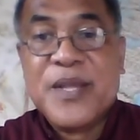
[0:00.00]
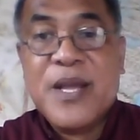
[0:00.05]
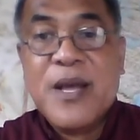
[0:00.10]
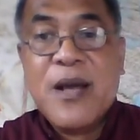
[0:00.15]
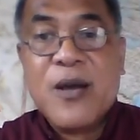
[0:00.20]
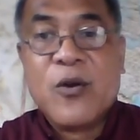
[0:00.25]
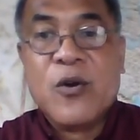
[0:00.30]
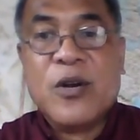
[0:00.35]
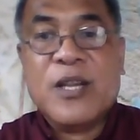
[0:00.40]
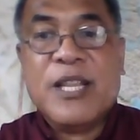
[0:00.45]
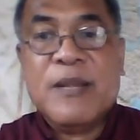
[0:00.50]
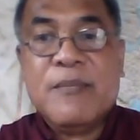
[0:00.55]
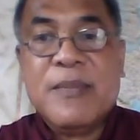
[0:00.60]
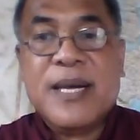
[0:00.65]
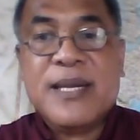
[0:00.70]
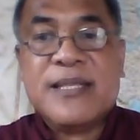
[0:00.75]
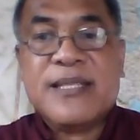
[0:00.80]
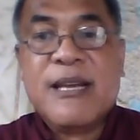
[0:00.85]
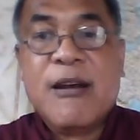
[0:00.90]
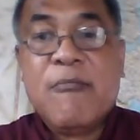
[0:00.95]
God
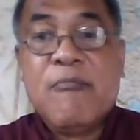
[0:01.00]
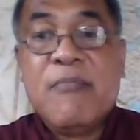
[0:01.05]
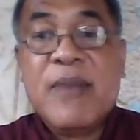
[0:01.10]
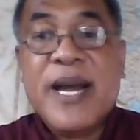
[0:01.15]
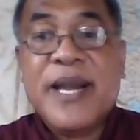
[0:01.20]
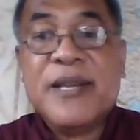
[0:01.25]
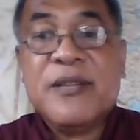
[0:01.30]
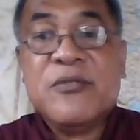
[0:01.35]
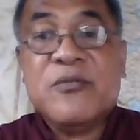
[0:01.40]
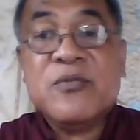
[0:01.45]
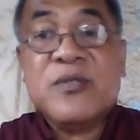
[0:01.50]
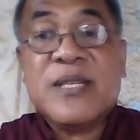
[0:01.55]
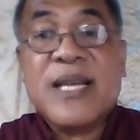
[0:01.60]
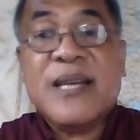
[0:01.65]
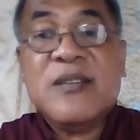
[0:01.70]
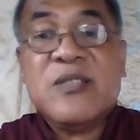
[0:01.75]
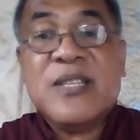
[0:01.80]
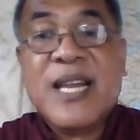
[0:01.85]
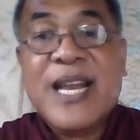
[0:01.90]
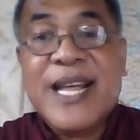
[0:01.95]
demands our mind to
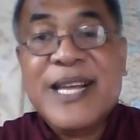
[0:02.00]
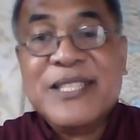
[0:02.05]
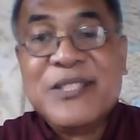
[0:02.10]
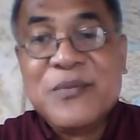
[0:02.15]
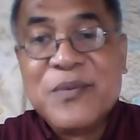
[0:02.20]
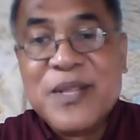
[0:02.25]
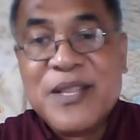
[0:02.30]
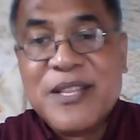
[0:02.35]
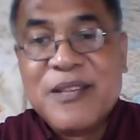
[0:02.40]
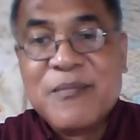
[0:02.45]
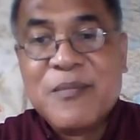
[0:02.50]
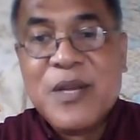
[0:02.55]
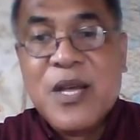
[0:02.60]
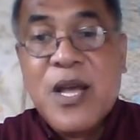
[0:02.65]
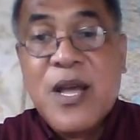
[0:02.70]
socialize with him.